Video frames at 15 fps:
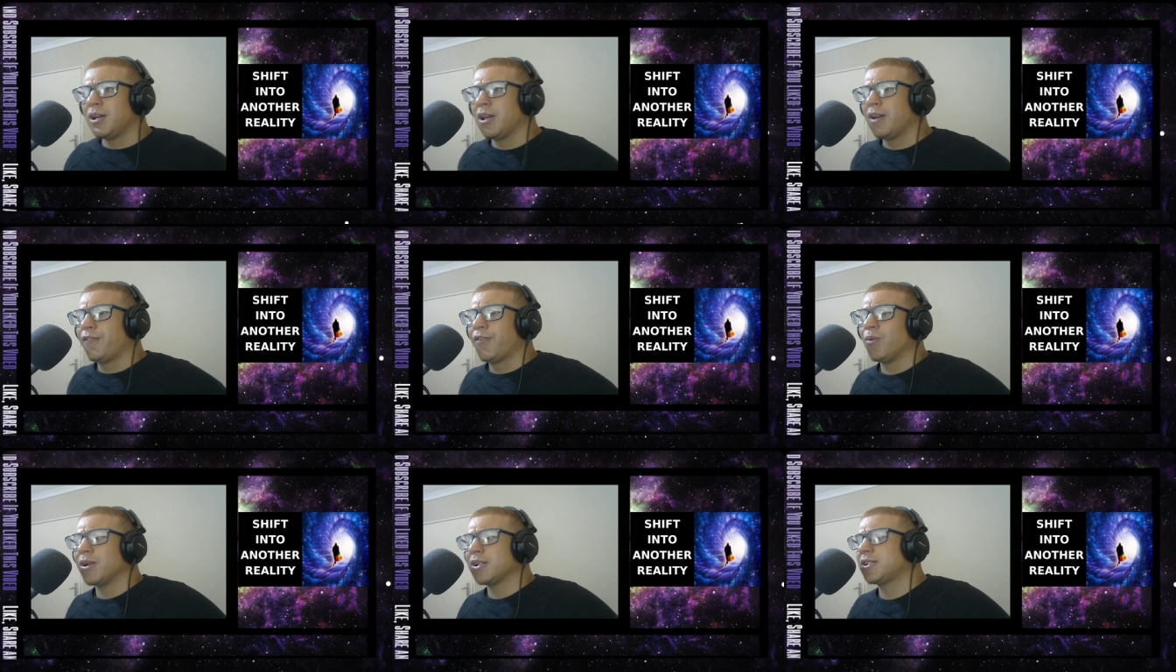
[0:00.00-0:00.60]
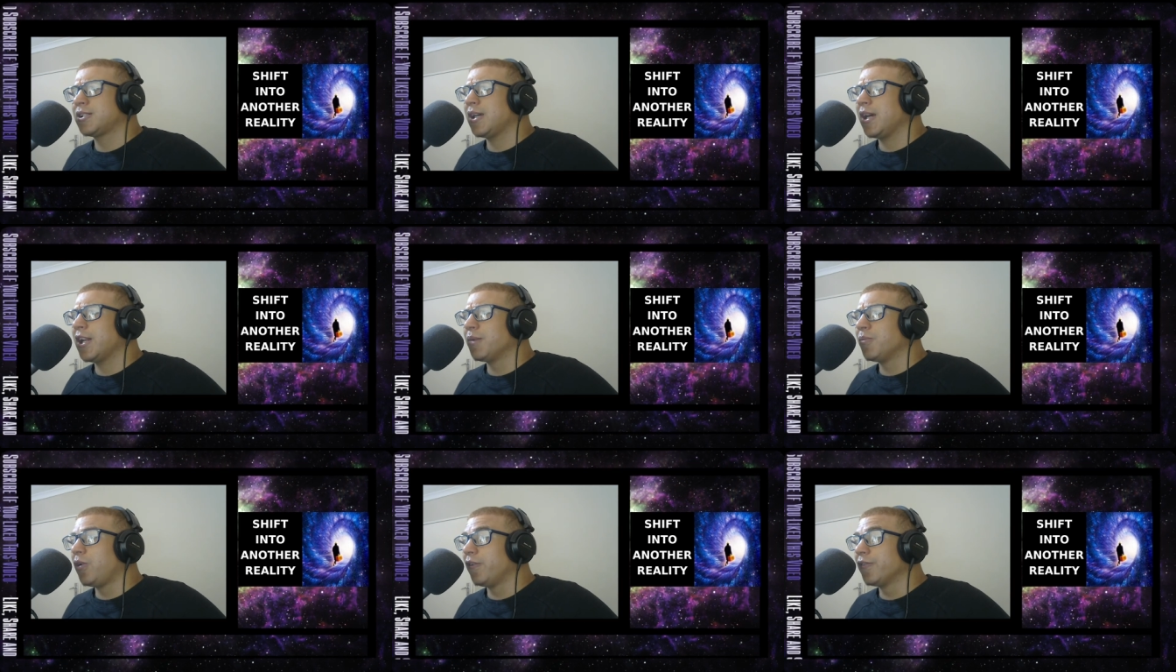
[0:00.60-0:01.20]
if you want to see
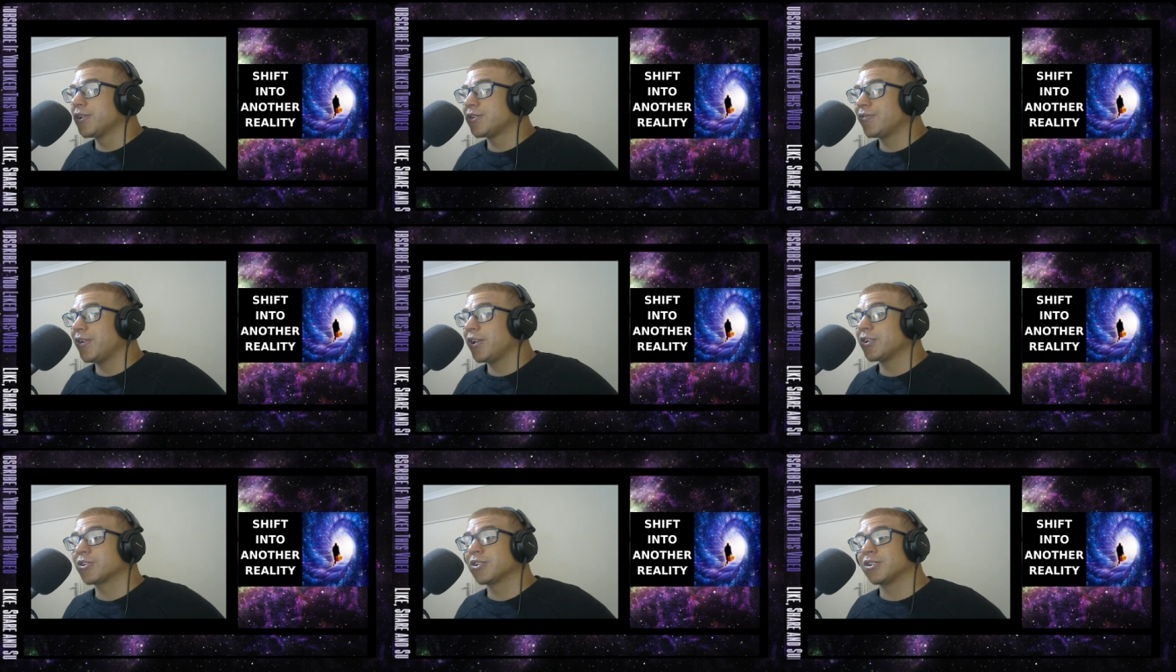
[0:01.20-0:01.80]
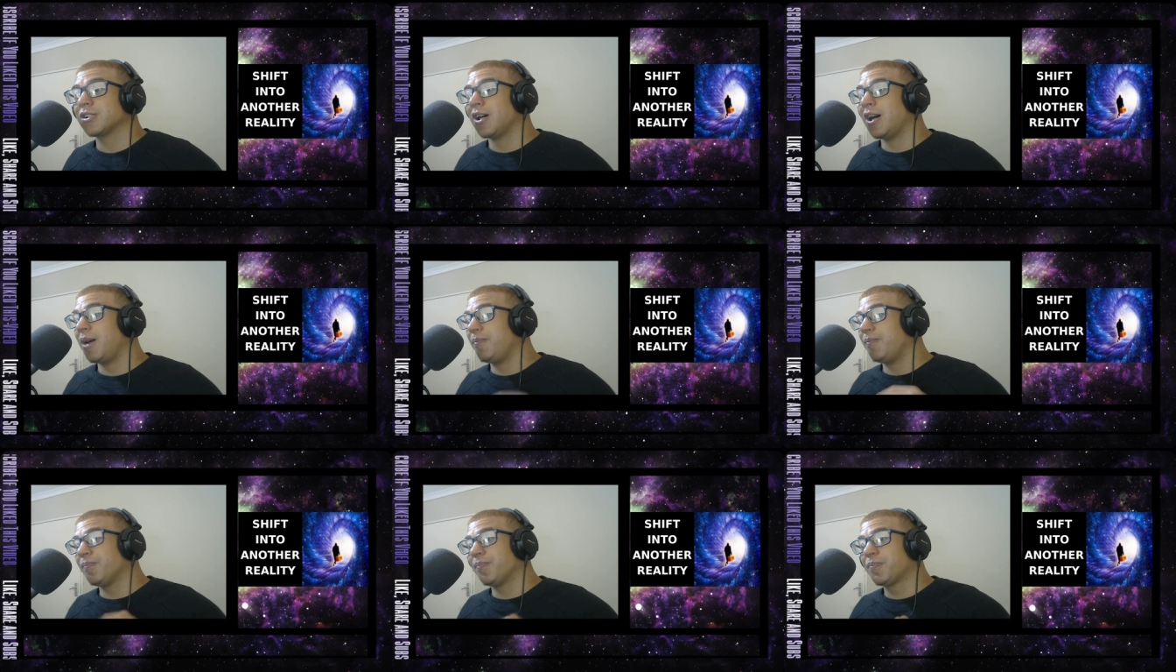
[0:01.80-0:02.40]
any more of these videos, because
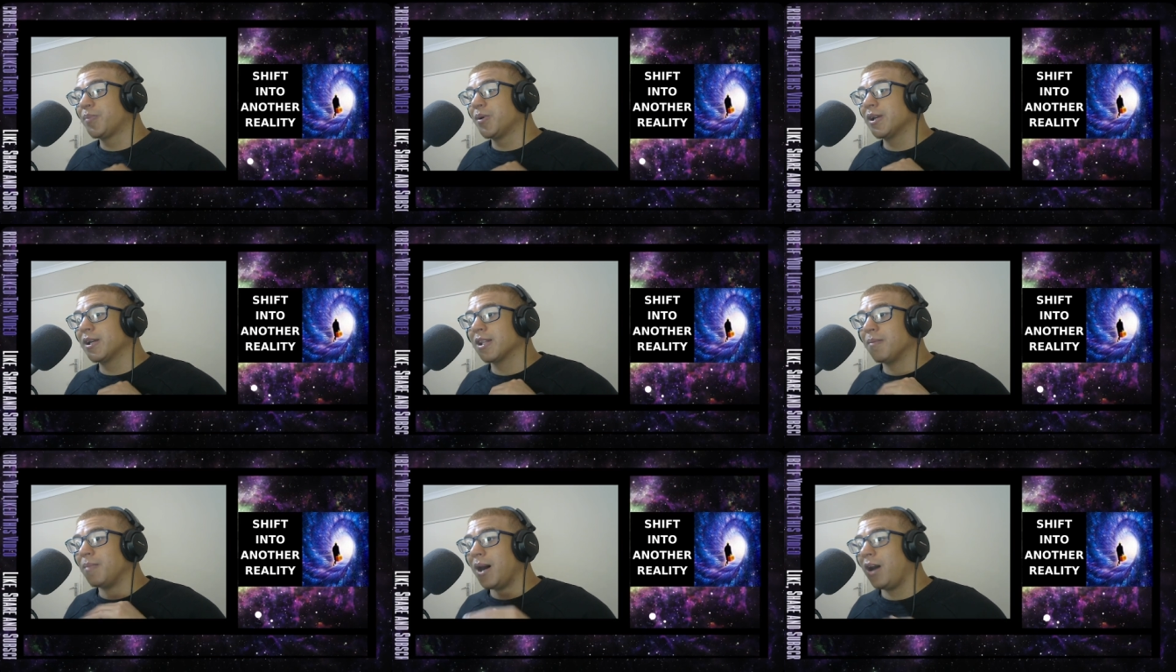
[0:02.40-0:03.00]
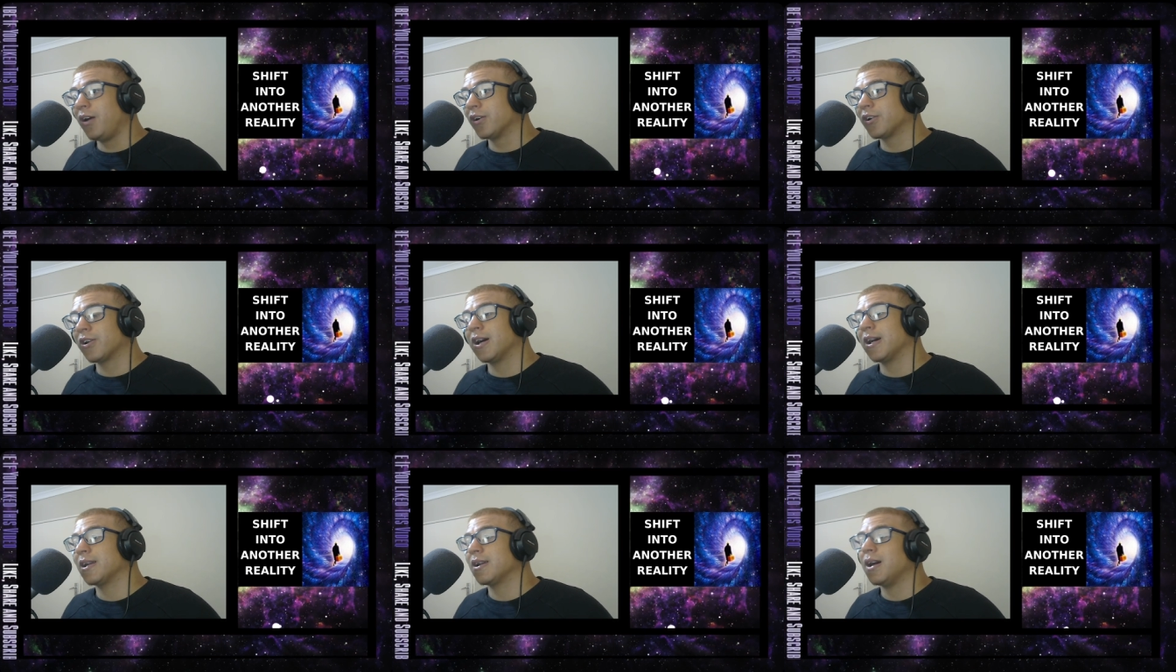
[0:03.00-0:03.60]
I'm putting them out
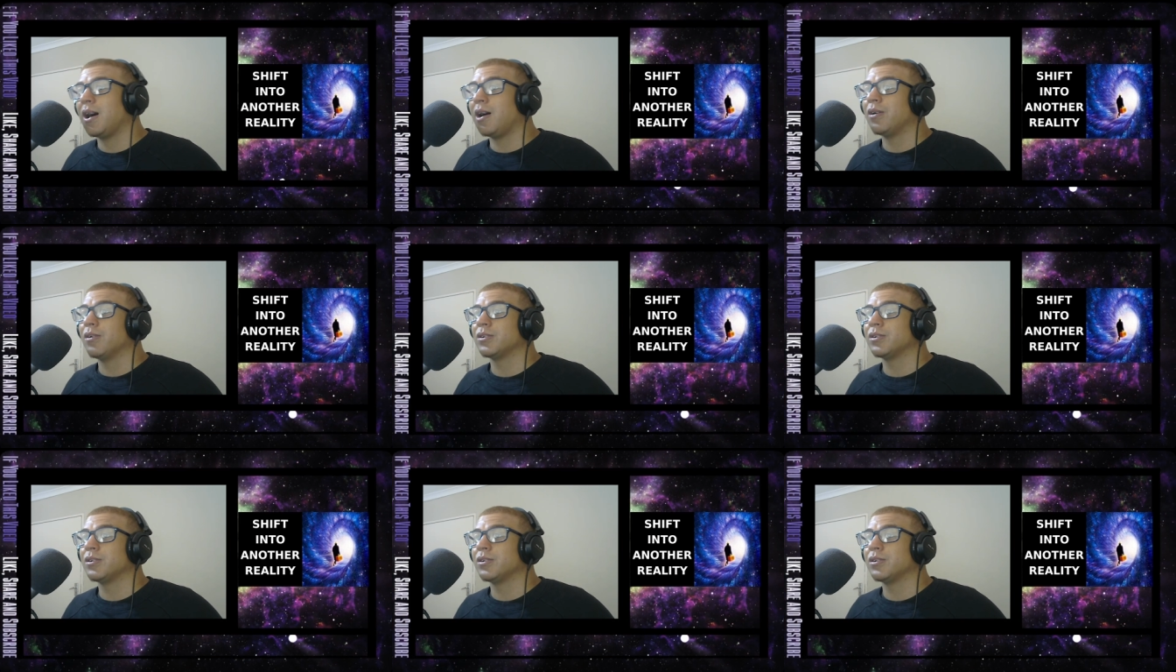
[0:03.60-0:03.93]
right now.